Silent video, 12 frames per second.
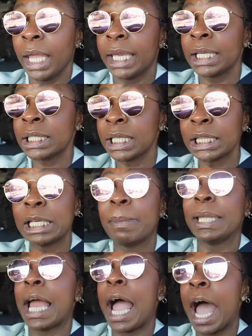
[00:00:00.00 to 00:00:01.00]
It took them
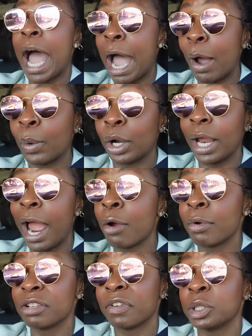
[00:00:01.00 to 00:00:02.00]
an hour. Our
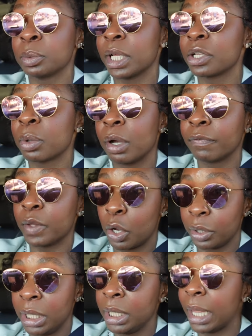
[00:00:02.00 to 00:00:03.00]
reservation was at 12:30.